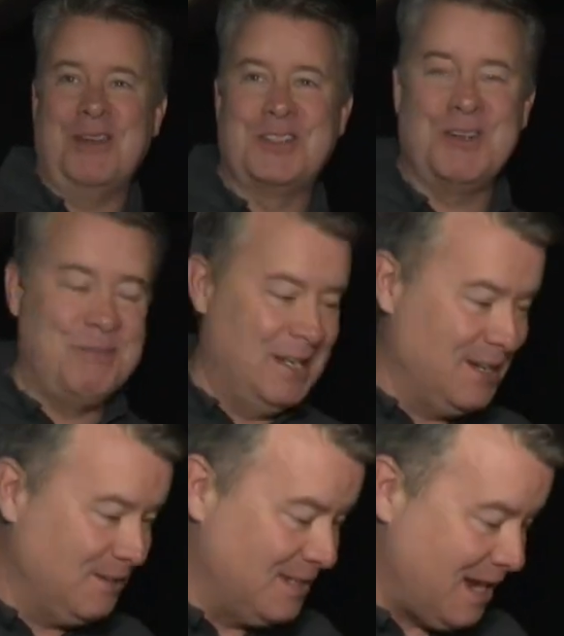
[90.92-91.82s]
I should have been here
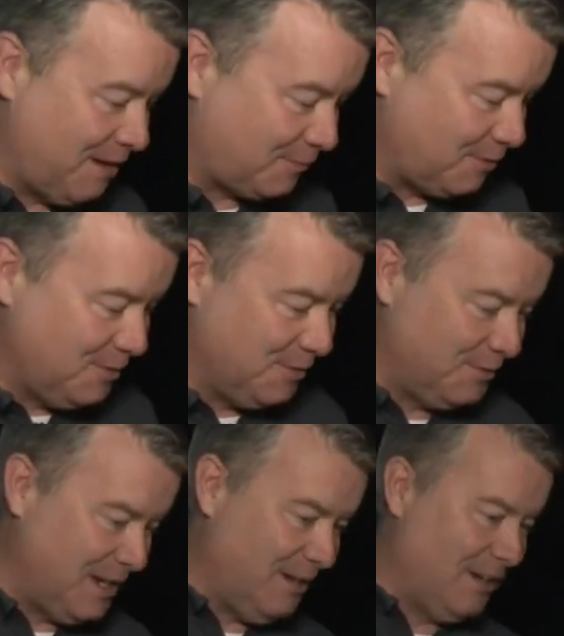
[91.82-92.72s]
in the afternoon.
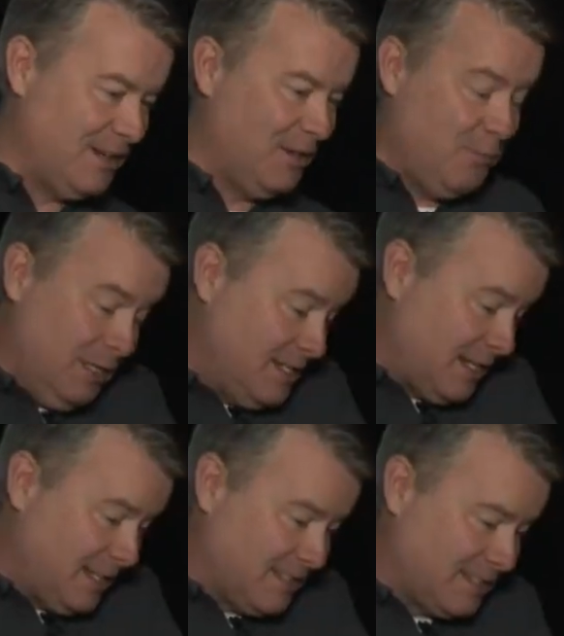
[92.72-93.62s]
Now I know. But at least I
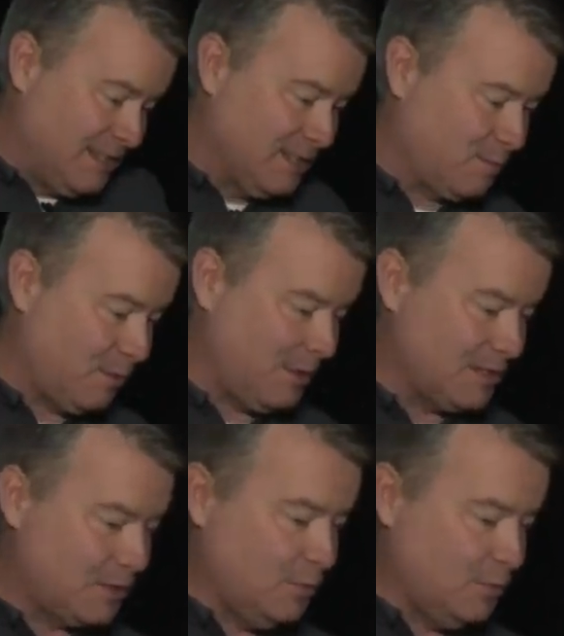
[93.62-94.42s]
get to see this part. That's cool.